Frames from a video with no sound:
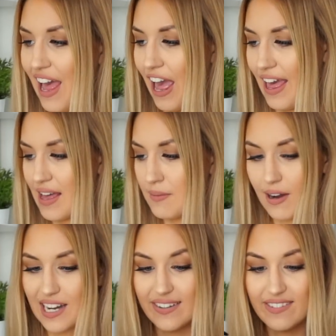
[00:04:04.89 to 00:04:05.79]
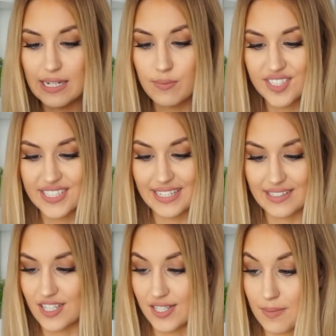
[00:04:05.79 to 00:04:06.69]
I really
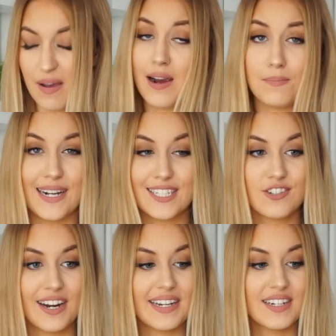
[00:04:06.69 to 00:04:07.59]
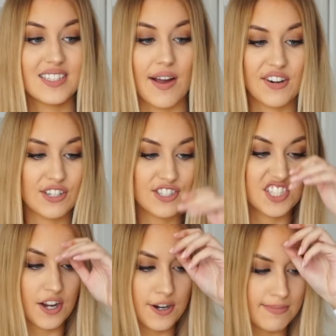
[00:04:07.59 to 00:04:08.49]
wanted just a pair of black trainers. I've got
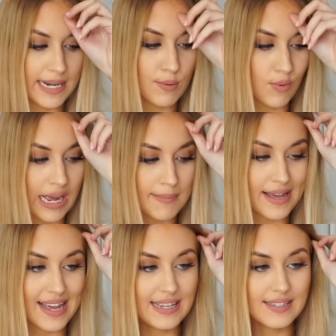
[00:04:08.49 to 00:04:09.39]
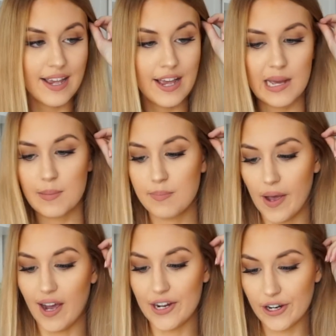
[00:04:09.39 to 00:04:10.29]
so many white pairs,
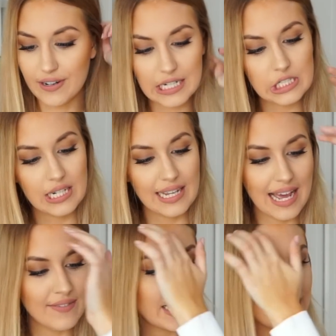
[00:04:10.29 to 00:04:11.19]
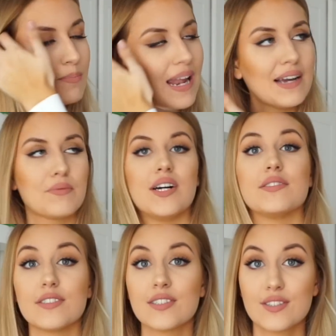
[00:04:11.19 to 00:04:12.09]
but I don't actually have any black
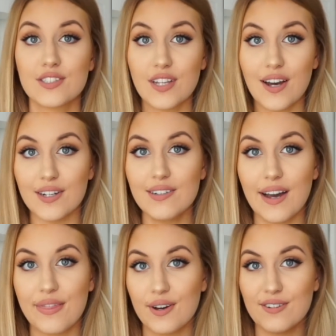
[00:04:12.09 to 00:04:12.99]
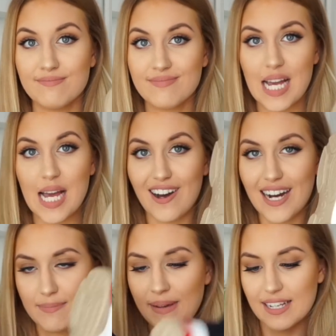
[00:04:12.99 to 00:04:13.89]
ones. So I thought
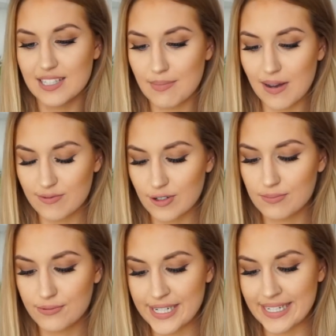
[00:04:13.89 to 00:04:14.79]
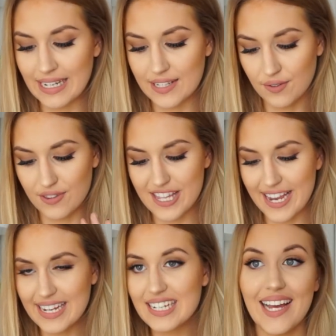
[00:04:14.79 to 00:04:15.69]
I'd pick some up from Pretty Little
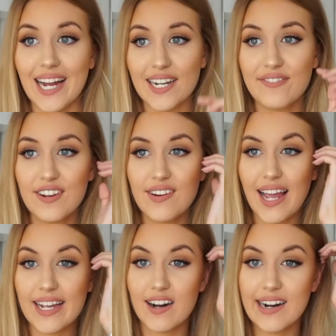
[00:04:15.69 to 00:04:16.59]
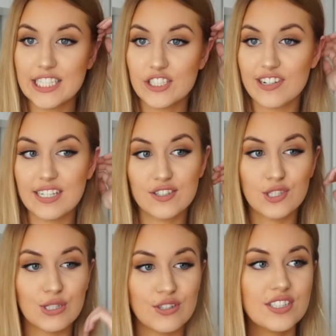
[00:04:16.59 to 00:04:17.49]
Thing. And I feel like high street
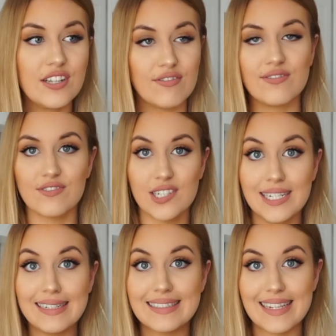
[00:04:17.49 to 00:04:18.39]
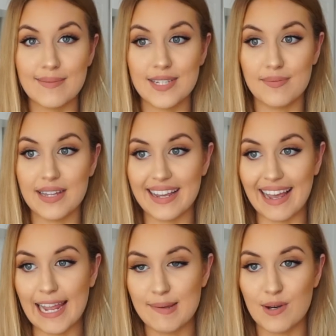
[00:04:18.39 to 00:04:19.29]
stores have really stepped up their
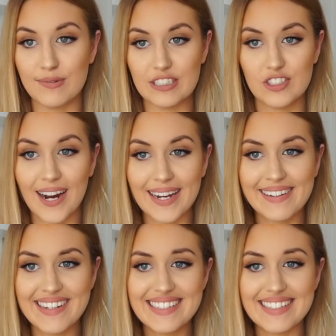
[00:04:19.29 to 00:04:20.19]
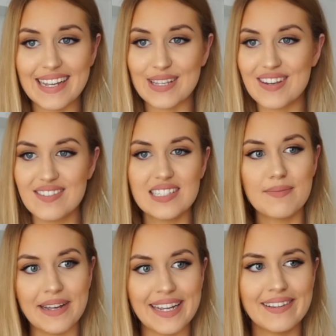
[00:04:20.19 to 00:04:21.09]
game with trainers. It used to
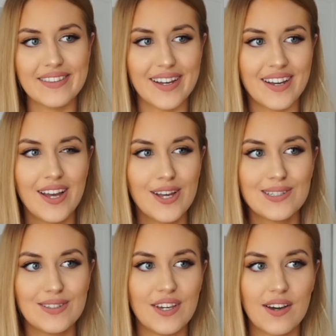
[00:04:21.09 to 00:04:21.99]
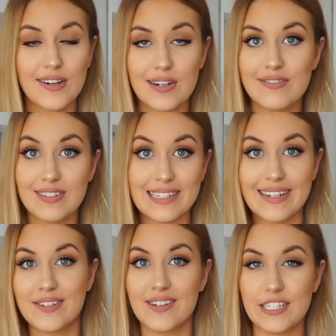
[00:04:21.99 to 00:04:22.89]
be that you could only really
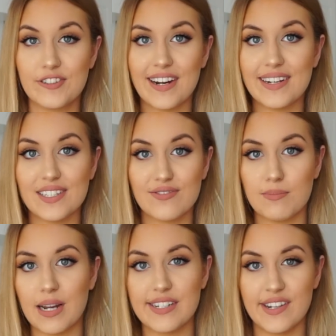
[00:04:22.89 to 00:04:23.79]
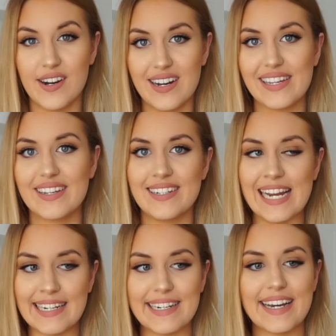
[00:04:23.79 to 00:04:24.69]
get nice trainers from like Nike and
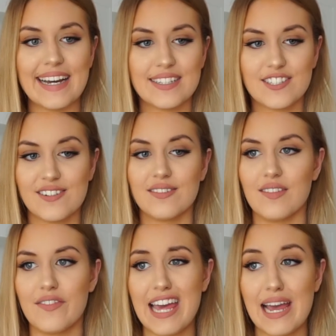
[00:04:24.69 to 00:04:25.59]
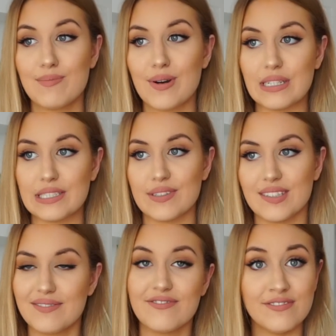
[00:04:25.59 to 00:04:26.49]
Adidas and all of them, which was
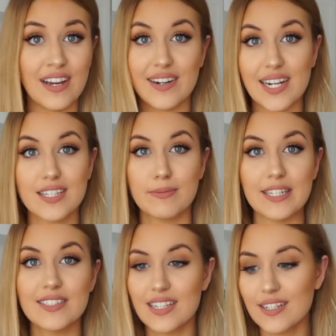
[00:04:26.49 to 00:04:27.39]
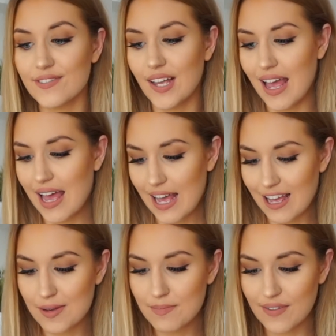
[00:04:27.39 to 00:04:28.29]
very expensive.
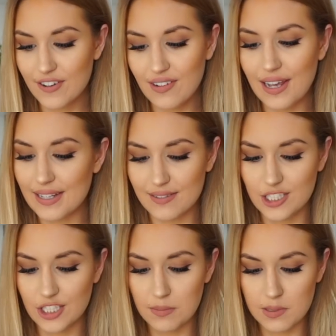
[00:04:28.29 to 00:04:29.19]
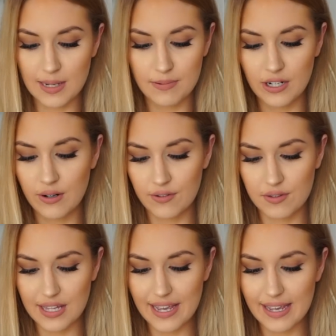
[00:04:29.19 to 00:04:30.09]
But I feel like shops like Pretty Little
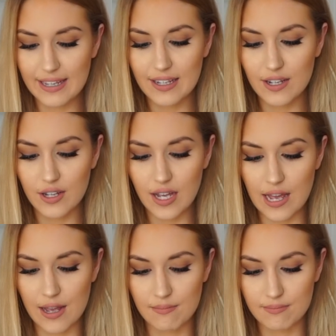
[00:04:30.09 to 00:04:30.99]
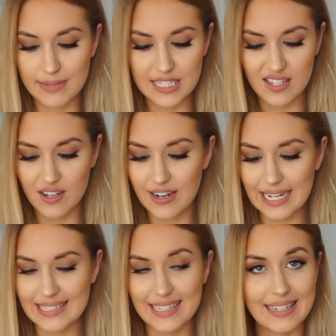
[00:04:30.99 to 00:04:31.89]
Thing,
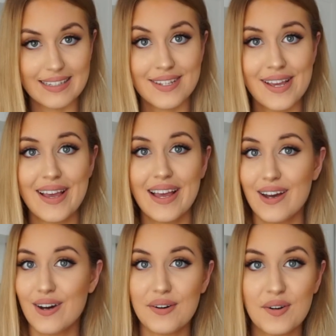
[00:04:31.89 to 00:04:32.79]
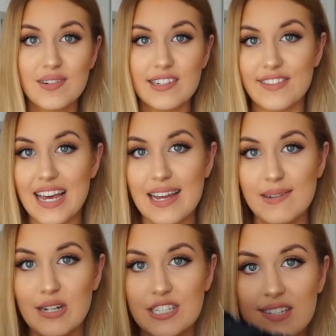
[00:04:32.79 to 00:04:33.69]
Misguided, all of
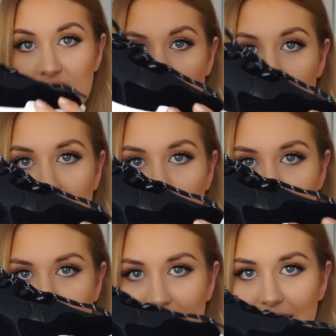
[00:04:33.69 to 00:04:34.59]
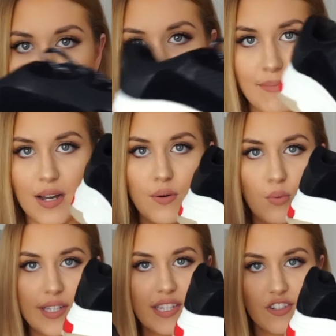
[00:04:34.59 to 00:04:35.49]
them are just stepping up their game
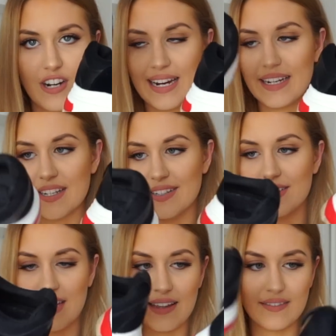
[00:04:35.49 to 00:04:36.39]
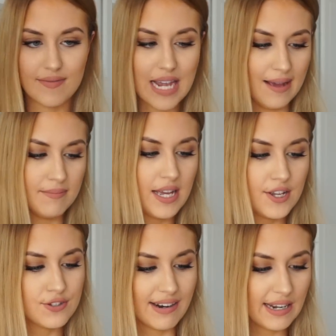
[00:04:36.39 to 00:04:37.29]
with the trainers. And yeah,
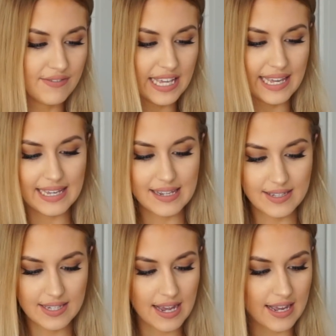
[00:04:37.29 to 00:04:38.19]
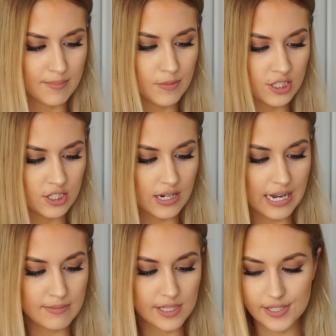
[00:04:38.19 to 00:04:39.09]
so I love these. I'm not sure
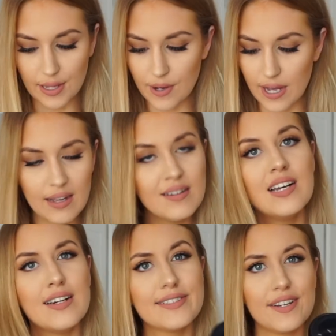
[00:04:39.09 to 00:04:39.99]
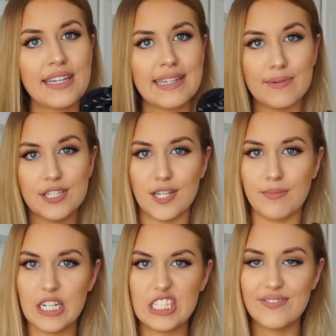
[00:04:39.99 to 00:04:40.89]
how much they were. I don't think they were too much.